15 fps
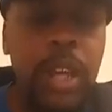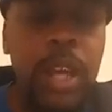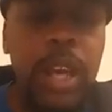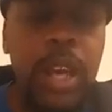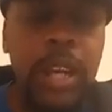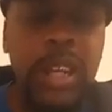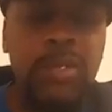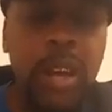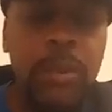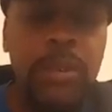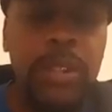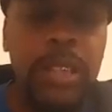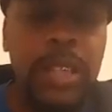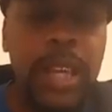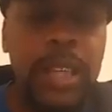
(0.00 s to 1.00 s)
and that's why I was
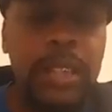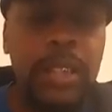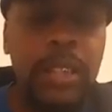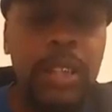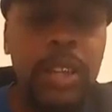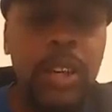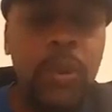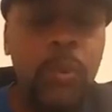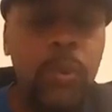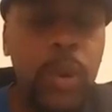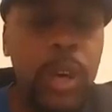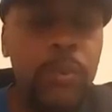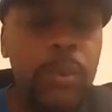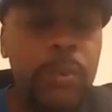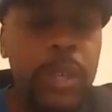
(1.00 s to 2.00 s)
just asking, you know,
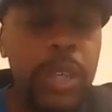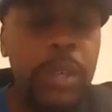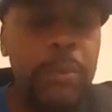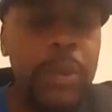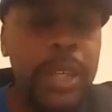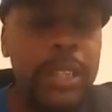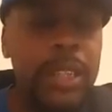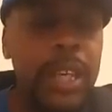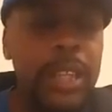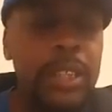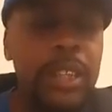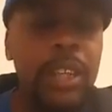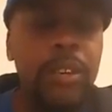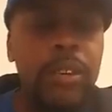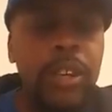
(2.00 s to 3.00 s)
what would be the best case
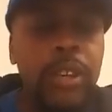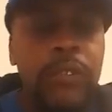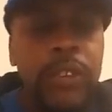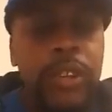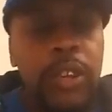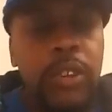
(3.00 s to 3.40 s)
scenario for you?